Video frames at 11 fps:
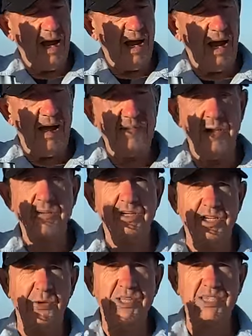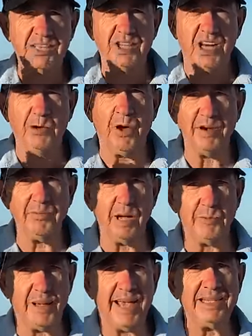and then, so essentially one of my
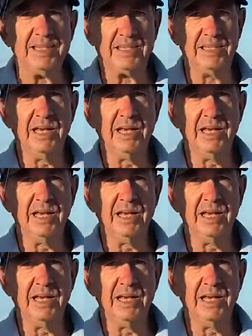baits